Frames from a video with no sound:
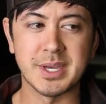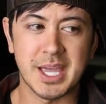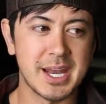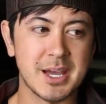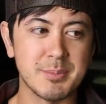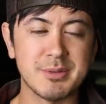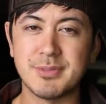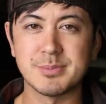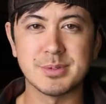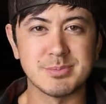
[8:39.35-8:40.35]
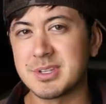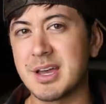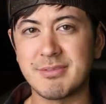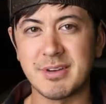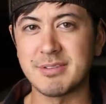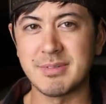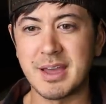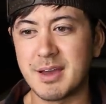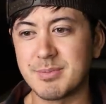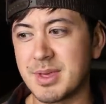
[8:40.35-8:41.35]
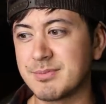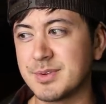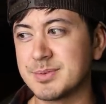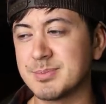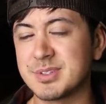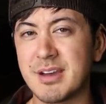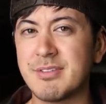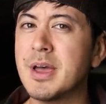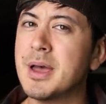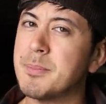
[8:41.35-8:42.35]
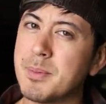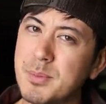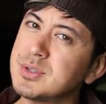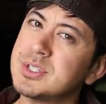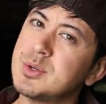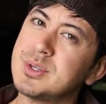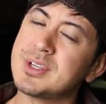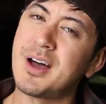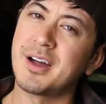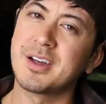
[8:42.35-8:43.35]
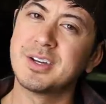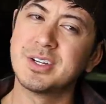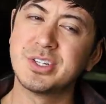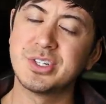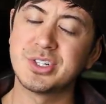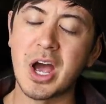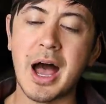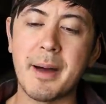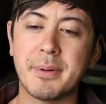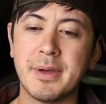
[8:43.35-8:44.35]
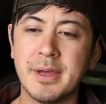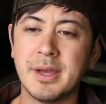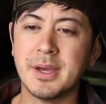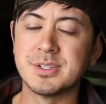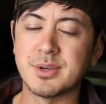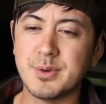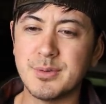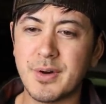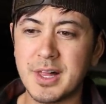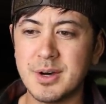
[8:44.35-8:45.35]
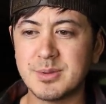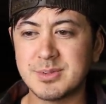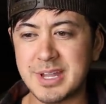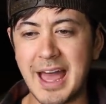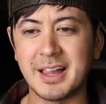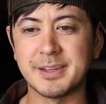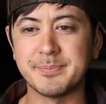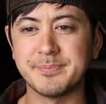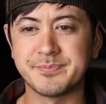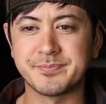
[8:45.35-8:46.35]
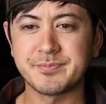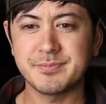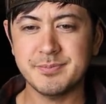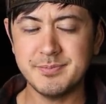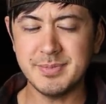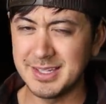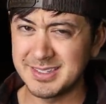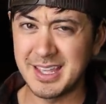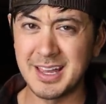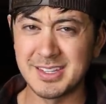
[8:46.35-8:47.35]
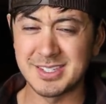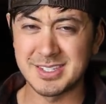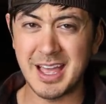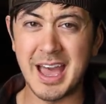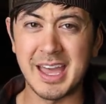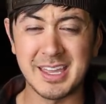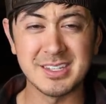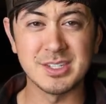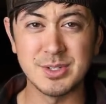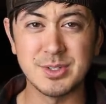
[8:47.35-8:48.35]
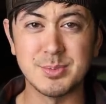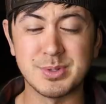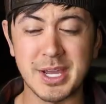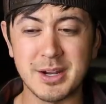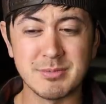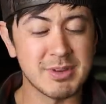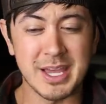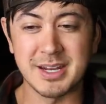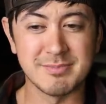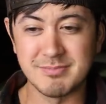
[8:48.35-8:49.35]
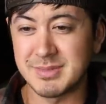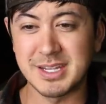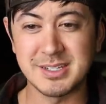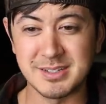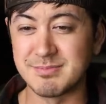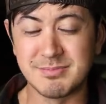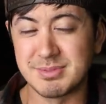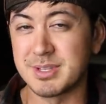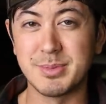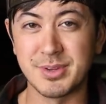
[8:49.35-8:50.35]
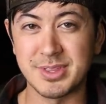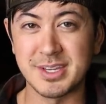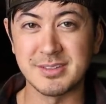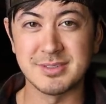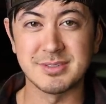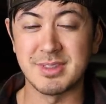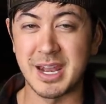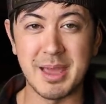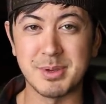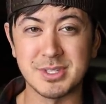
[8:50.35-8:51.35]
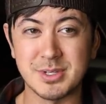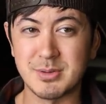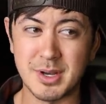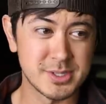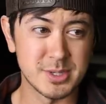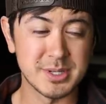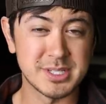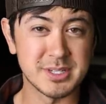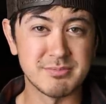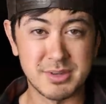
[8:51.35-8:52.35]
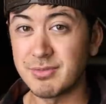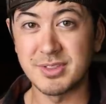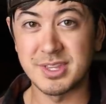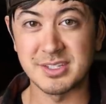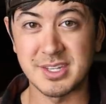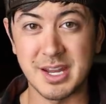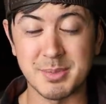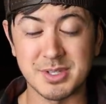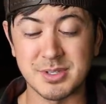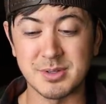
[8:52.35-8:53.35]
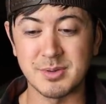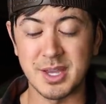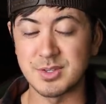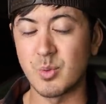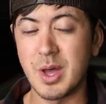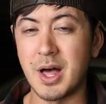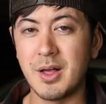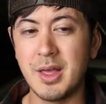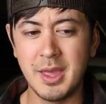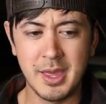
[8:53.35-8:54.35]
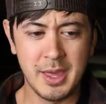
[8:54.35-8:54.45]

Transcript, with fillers: They kind of help me film some stuff. I help them film some stuff. But mostly we talk shop. So if you follow Talon Sei, he has a YouTube channel, kind of into similar things that I'm into, also into different things that I'm into as well.